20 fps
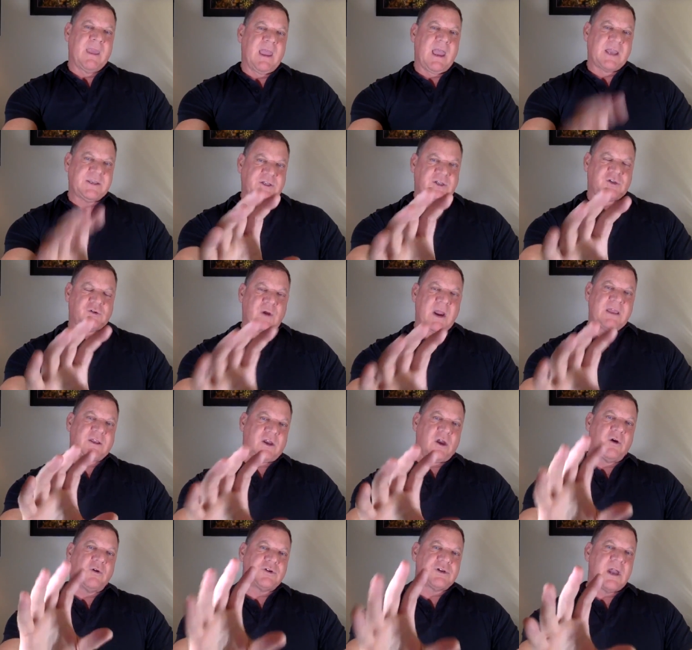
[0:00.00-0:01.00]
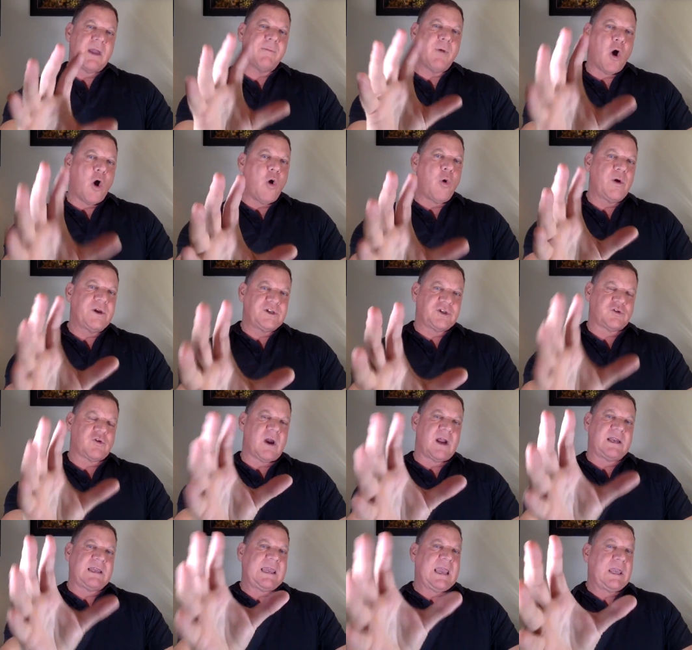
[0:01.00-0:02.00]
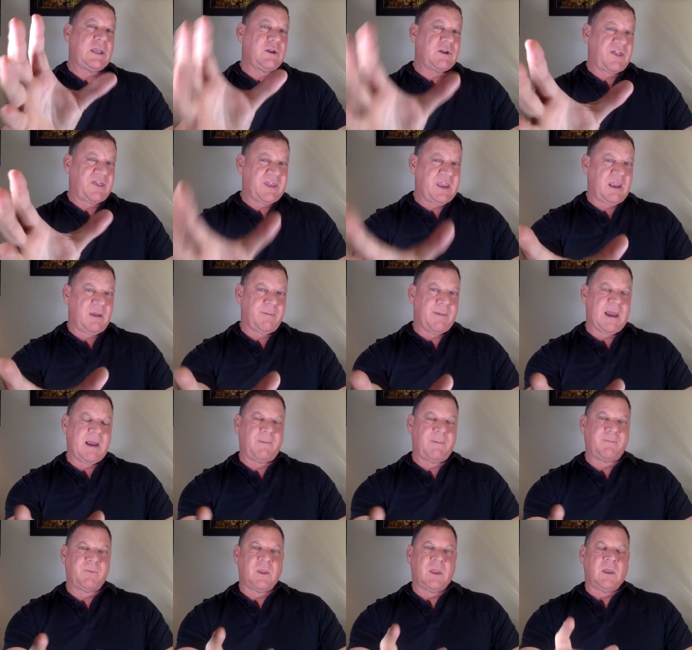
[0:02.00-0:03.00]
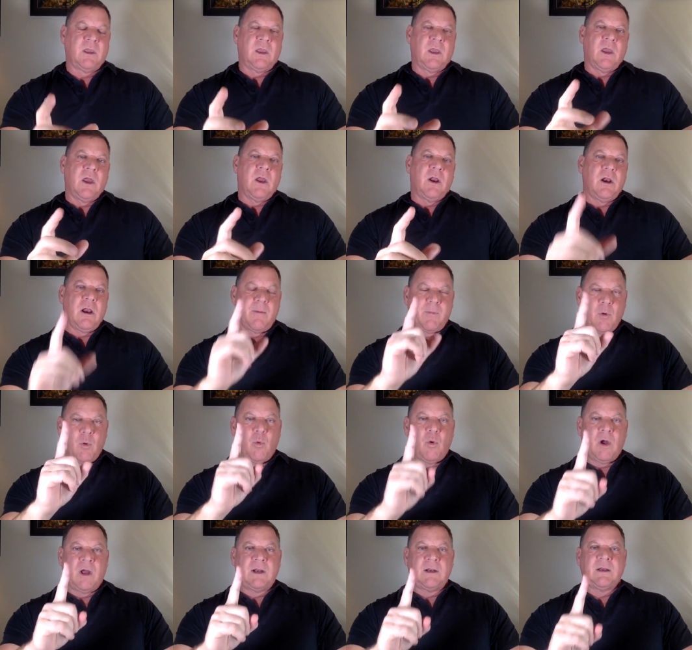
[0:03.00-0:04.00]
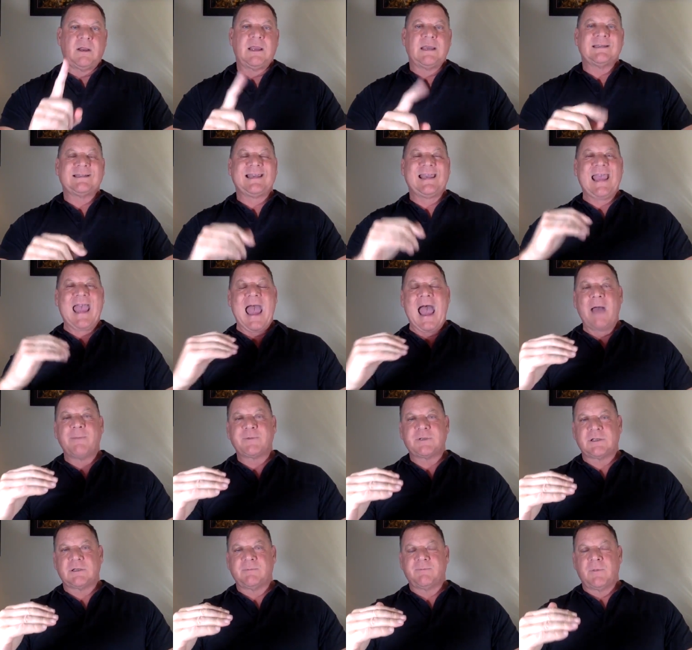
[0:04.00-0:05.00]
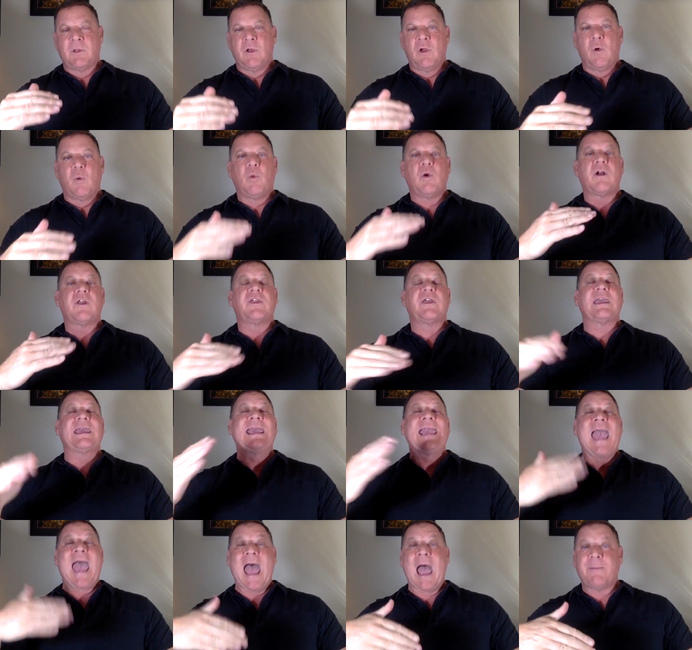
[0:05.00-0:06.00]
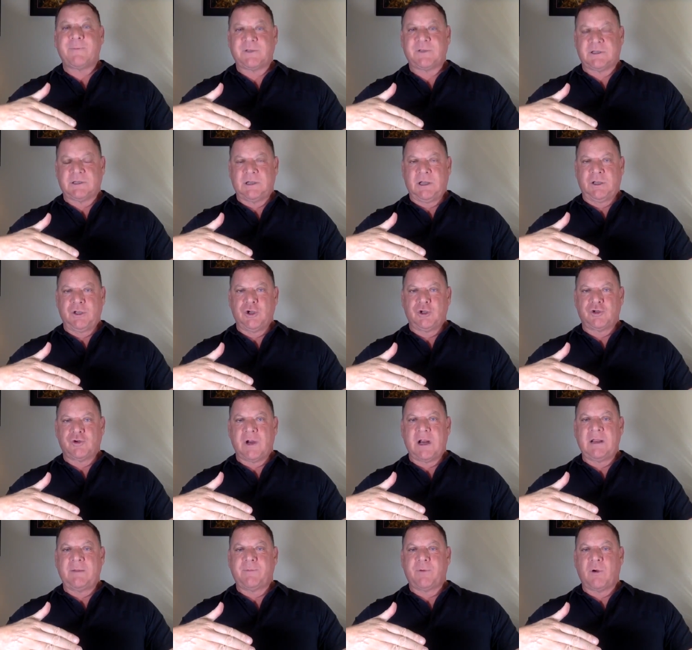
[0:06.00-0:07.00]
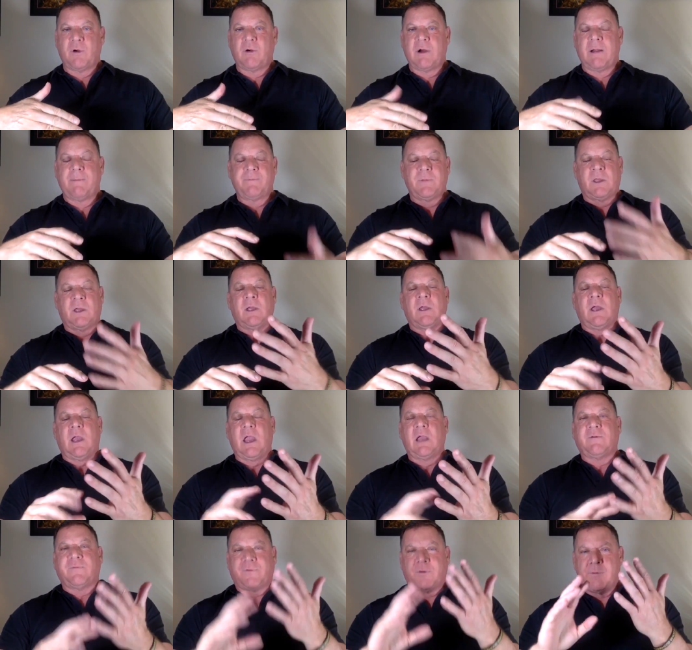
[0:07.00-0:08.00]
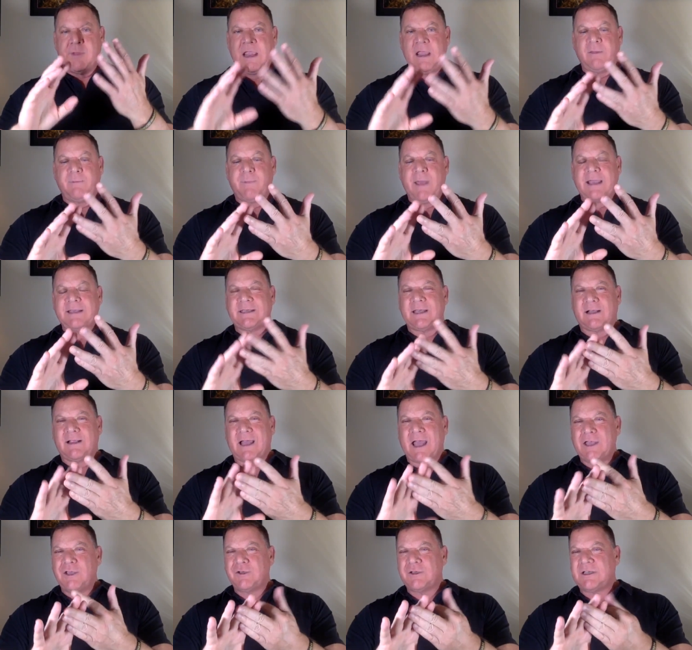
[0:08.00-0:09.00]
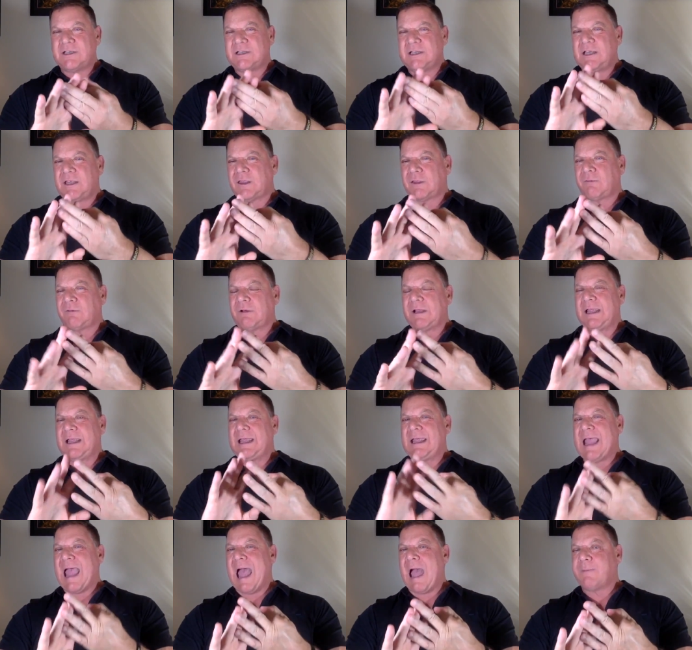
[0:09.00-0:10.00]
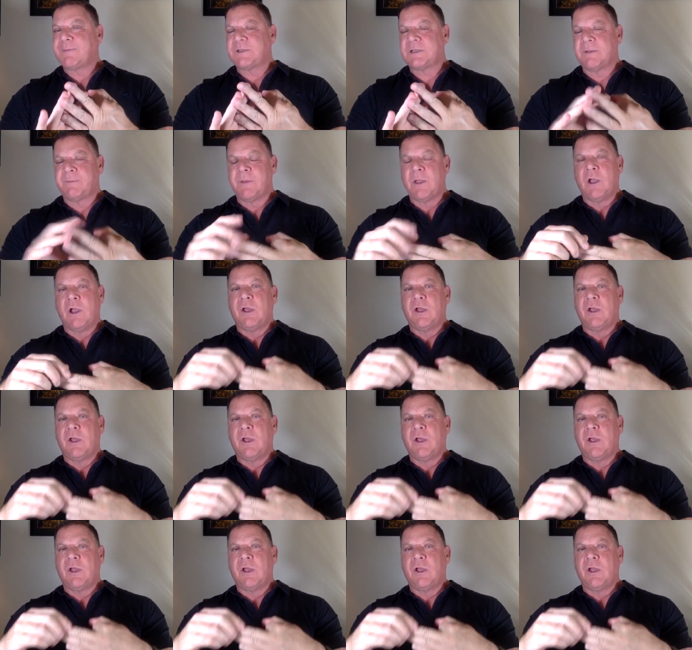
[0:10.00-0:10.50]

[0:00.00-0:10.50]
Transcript: As a strength coach, I'm always trying to get you to think about. Number one is gaps. What are the gaps in your training program? And for me, basically, I usually see three gaps.